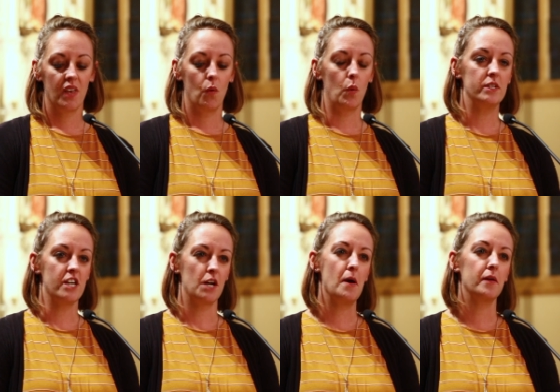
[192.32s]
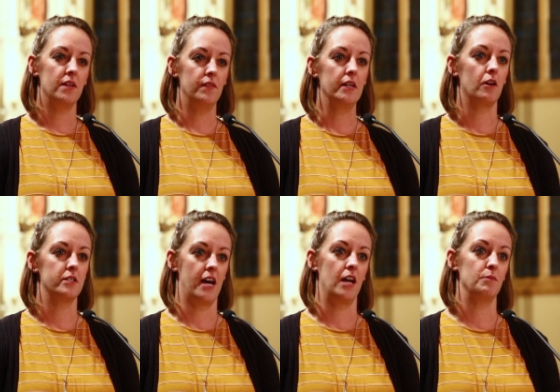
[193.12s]
When we talk about giving our
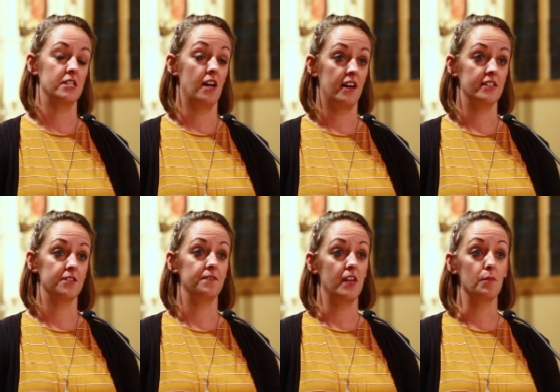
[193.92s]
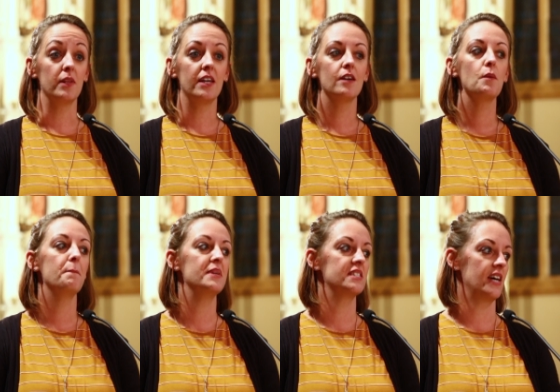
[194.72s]
time to God as a family,
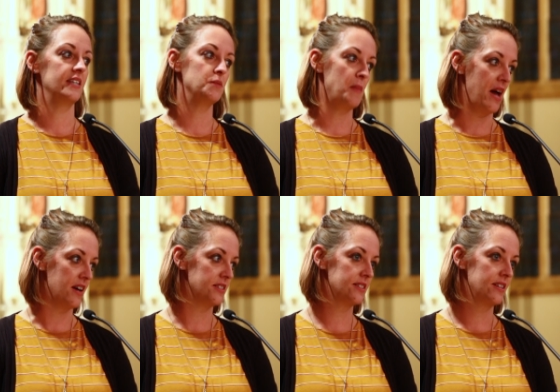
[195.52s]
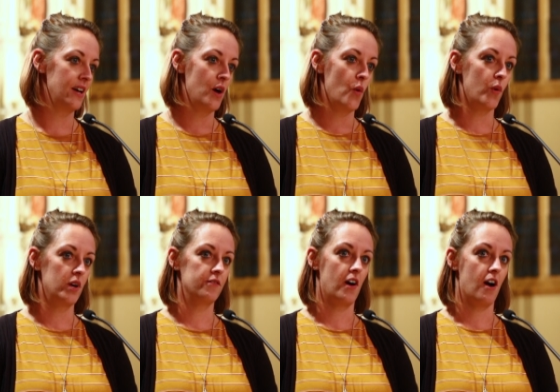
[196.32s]
besides Mass, one
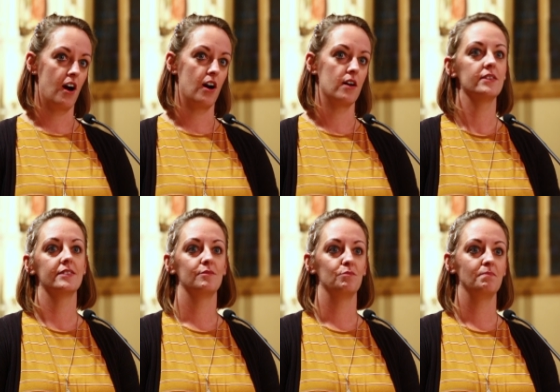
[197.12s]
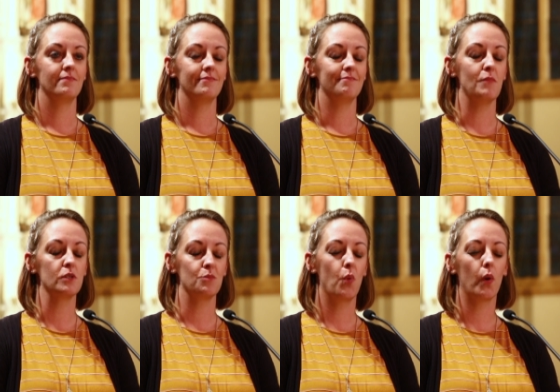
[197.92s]
of our
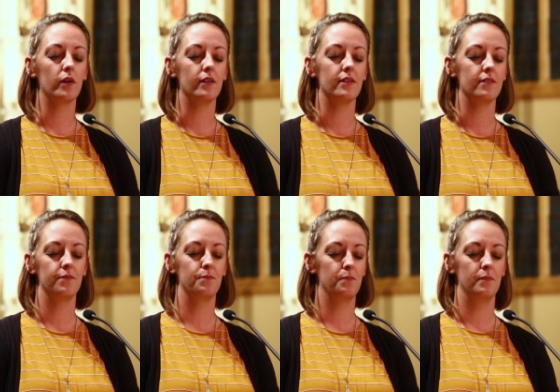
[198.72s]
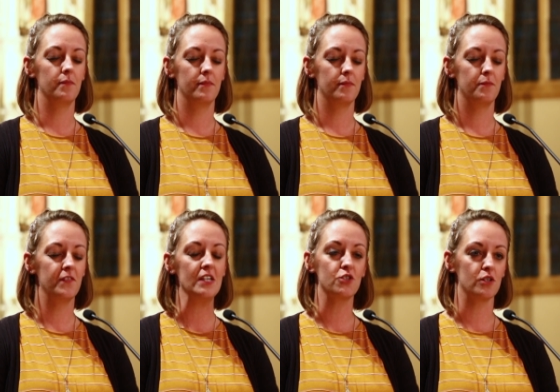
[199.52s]
most important
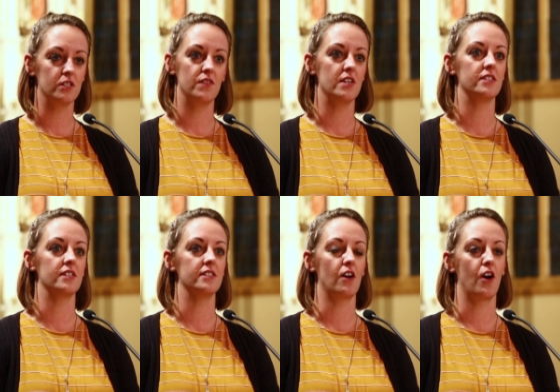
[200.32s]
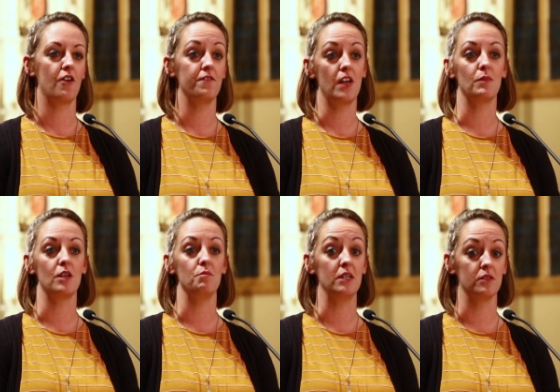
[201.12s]
features of this is our family
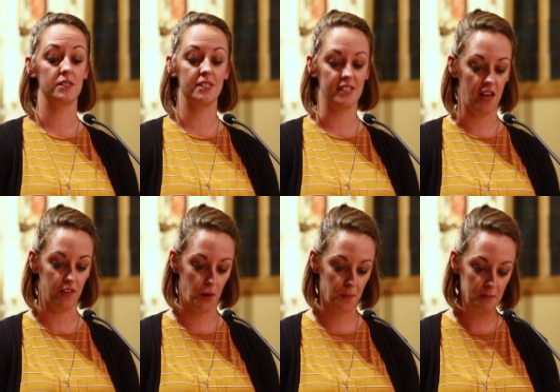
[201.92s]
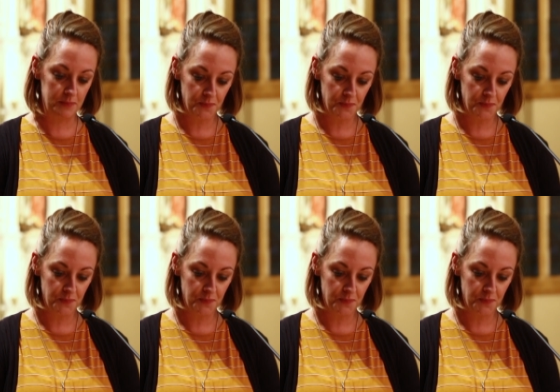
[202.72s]
meals together.